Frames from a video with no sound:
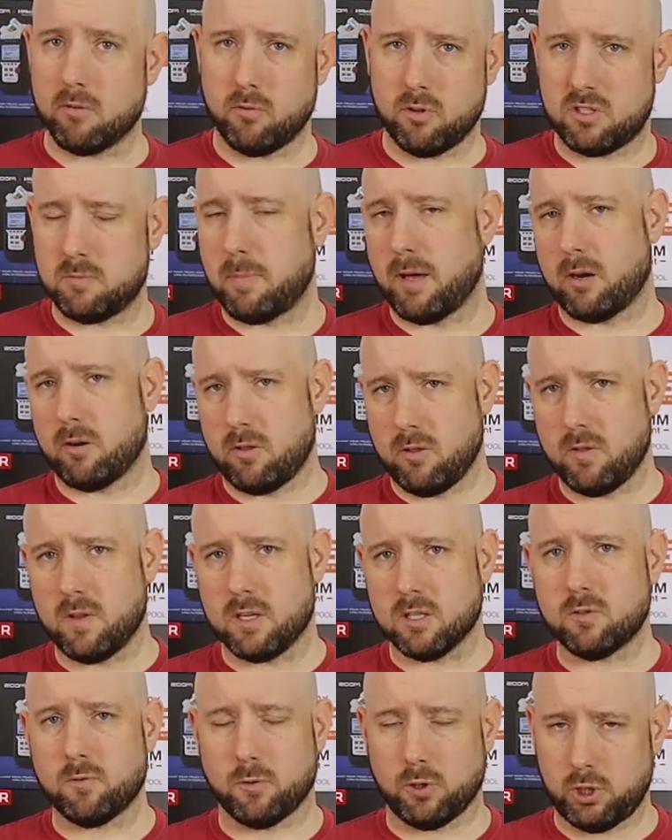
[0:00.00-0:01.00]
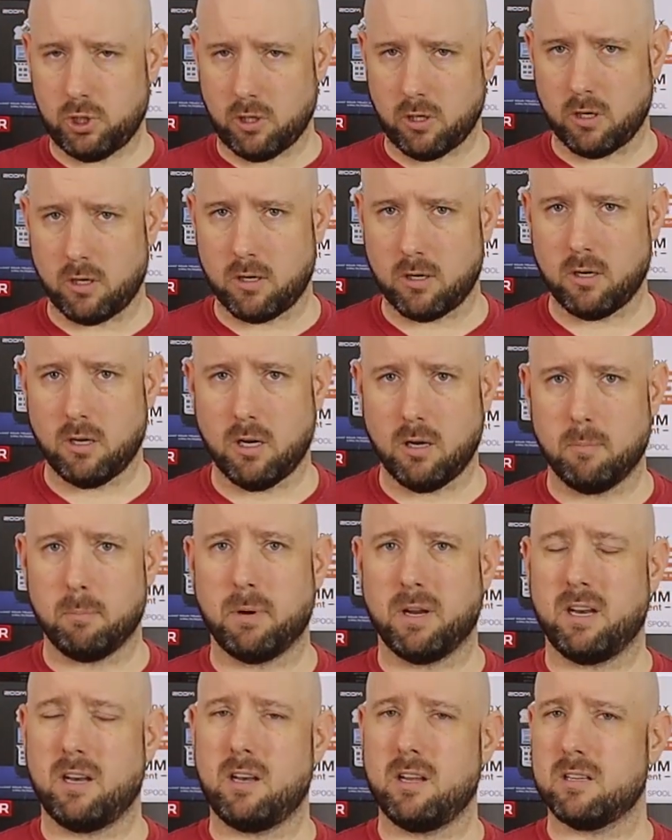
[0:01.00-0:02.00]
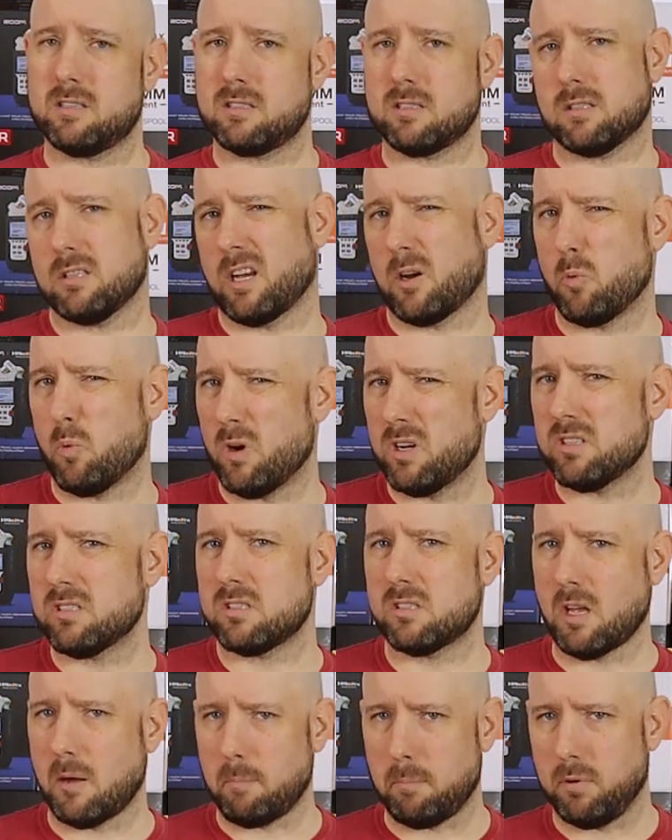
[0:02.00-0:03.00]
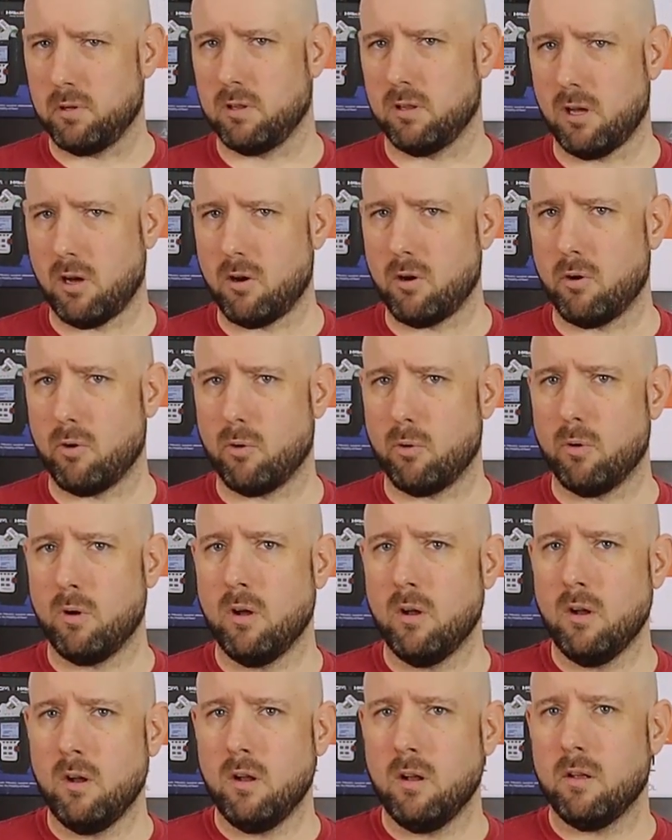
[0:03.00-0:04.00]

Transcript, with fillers: It's better than this for sure, uh, but it is like one step below